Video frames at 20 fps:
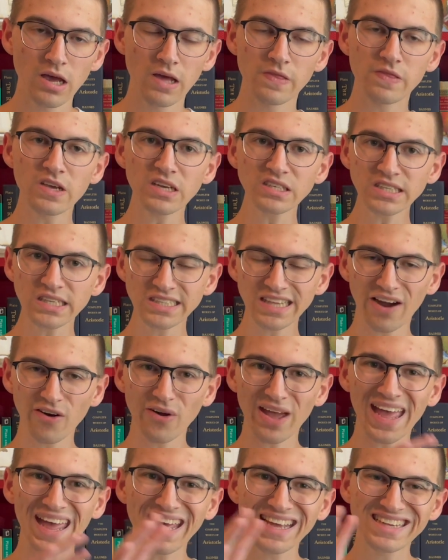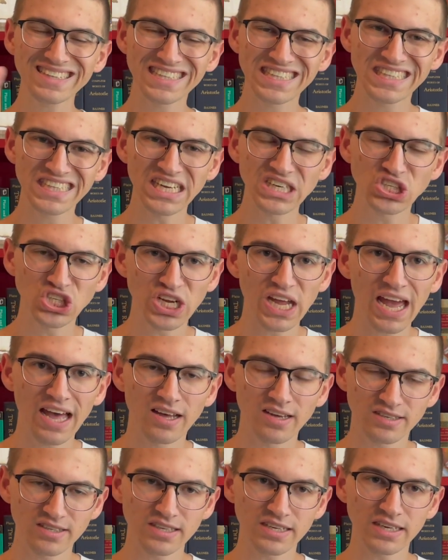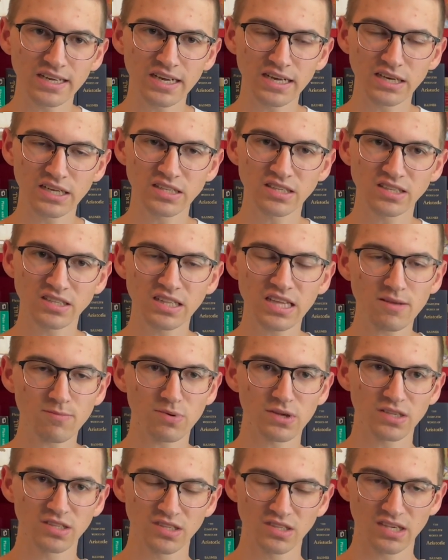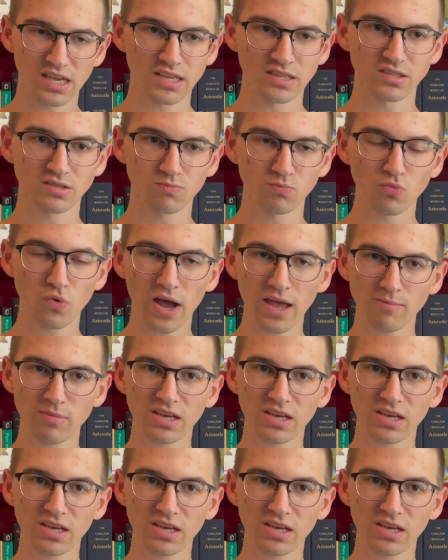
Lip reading: This is our existentiality in its deepest sense, right?